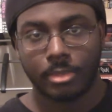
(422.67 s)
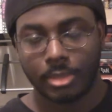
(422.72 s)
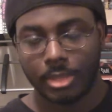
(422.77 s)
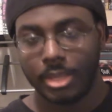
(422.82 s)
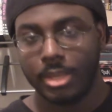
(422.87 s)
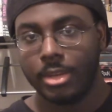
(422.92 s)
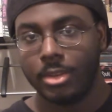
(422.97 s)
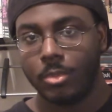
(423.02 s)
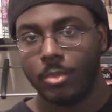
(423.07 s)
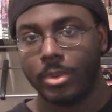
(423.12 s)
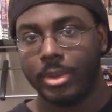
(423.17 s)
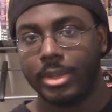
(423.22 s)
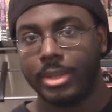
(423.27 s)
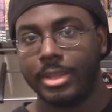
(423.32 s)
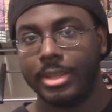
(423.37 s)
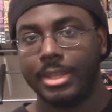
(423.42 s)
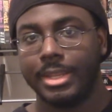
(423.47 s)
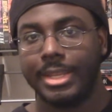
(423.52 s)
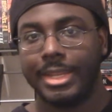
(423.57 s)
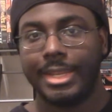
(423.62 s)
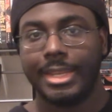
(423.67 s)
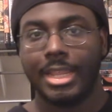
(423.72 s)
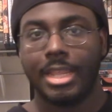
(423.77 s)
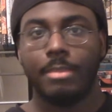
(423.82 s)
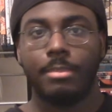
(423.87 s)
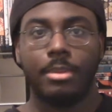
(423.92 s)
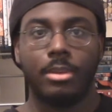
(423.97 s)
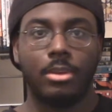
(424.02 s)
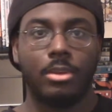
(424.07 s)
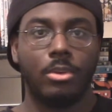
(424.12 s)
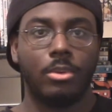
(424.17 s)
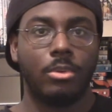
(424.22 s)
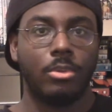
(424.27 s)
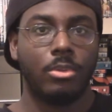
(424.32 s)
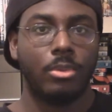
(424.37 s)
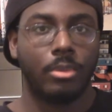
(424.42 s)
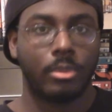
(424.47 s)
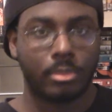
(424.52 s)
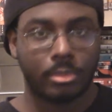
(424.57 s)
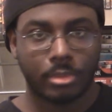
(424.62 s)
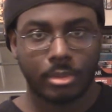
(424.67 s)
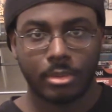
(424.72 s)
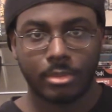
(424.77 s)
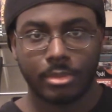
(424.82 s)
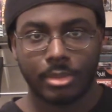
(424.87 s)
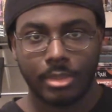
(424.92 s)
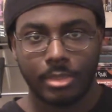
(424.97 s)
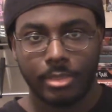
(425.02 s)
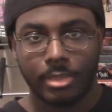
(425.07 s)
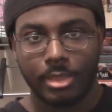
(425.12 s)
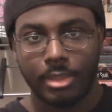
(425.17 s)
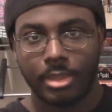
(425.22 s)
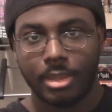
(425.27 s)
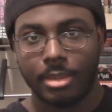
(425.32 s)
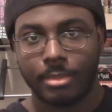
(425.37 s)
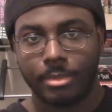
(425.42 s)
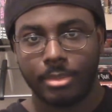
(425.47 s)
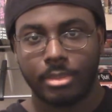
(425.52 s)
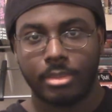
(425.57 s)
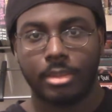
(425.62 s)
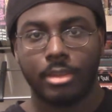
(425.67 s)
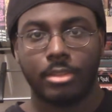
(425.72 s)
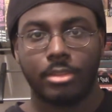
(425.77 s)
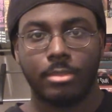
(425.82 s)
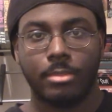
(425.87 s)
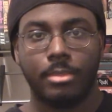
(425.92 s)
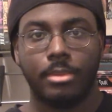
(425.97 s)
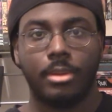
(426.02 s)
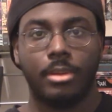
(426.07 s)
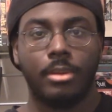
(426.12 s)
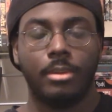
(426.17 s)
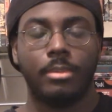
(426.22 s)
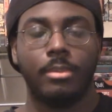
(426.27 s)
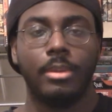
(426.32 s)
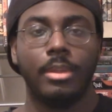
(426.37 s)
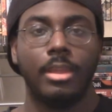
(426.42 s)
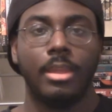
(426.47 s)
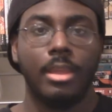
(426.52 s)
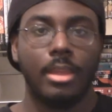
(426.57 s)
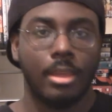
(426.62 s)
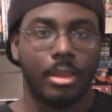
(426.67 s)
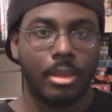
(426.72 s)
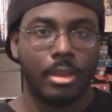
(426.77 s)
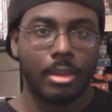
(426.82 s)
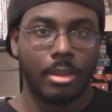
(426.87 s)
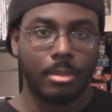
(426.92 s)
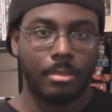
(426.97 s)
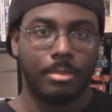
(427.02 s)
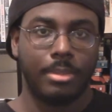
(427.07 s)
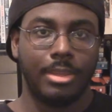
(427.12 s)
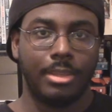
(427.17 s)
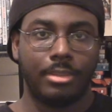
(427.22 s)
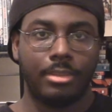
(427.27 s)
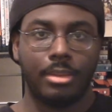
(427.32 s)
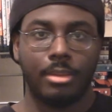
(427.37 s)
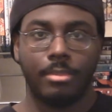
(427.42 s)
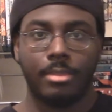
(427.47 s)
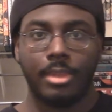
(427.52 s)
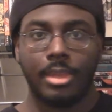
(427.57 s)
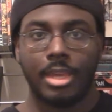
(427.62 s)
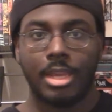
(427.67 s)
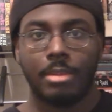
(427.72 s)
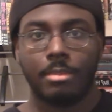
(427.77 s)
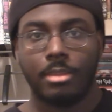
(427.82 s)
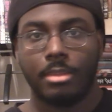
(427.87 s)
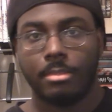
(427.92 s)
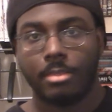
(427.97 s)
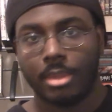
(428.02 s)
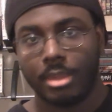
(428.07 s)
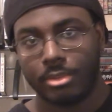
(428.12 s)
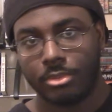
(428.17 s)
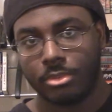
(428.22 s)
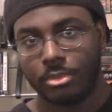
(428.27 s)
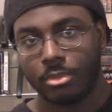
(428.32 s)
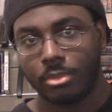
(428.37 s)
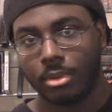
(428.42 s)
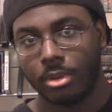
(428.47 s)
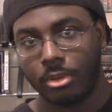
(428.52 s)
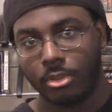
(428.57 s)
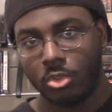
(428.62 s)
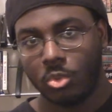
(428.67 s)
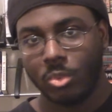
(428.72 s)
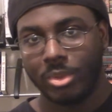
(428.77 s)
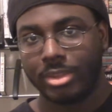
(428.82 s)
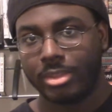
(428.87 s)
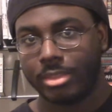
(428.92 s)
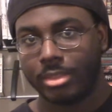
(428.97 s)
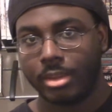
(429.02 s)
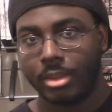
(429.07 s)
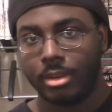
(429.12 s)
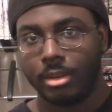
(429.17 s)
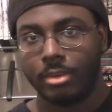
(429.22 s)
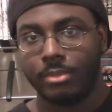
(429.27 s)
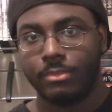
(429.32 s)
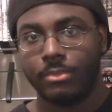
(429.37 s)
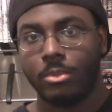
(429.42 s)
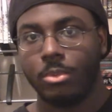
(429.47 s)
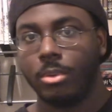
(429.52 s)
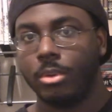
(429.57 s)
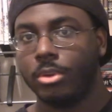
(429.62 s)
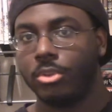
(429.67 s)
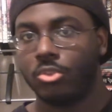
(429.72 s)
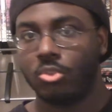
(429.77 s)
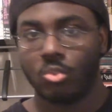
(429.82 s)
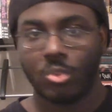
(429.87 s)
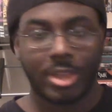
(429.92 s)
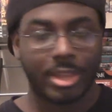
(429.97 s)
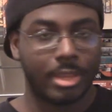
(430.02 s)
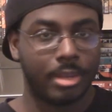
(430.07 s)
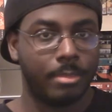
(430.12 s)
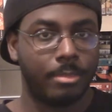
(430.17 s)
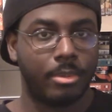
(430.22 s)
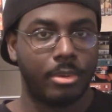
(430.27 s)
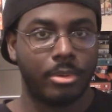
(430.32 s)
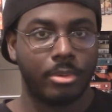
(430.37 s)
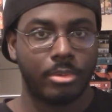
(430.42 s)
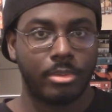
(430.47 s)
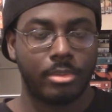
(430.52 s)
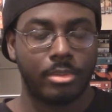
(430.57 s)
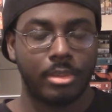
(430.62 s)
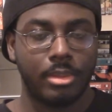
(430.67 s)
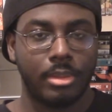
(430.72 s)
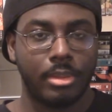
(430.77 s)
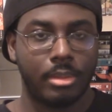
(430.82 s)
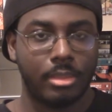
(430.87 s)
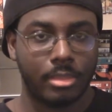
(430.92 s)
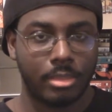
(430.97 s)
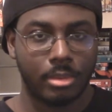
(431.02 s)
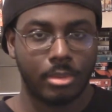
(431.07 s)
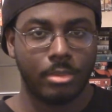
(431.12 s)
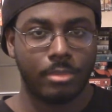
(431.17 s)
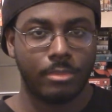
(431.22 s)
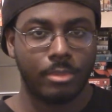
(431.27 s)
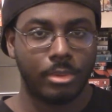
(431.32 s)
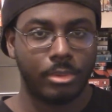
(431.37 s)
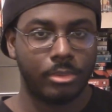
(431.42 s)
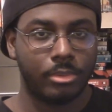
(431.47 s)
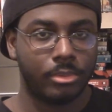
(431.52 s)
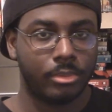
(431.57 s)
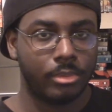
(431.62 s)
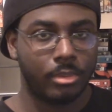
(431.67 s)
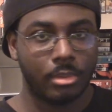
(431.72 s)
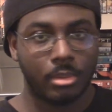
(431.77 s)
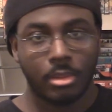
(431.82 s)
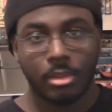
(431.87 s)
Anyway, let me know your thoughts in the comment section below. B-Dub the Anime Master, are you excited for Dragon Ball Z Xenoverse?